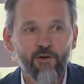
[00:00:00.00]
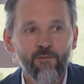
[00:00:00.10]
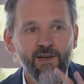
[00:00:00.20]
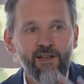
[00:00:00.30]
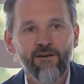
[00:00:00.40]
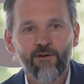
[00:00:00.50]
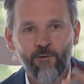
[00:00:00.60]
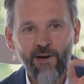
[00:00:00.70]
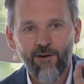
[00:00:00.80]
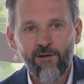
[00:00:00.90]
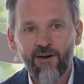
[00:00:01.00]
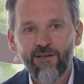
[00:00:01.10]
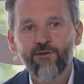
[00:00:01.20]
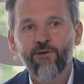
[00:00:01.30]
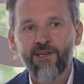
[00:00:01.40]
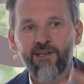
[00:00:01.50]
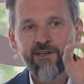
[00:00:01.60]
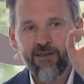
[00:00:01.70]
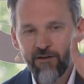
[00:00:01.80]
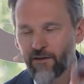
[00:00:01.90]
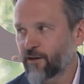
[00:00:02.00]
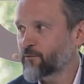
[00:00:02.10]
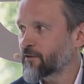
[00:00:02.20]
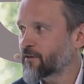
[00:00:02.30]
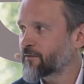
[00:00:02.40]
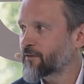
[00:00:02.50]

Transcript: Don't build regulatory cathedrals.